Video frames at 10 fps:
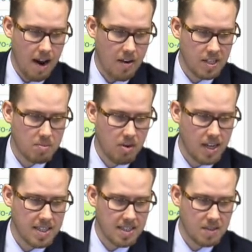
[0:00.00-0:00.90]
various
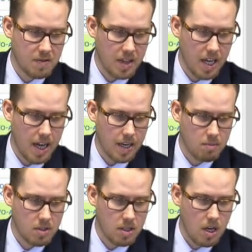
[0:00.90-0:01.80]
prices for the
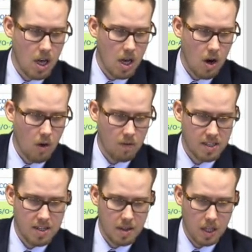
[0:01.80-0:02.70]
items over
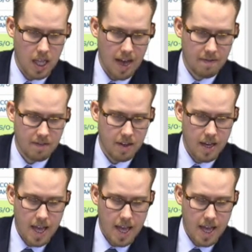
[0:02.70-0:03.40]
to the left,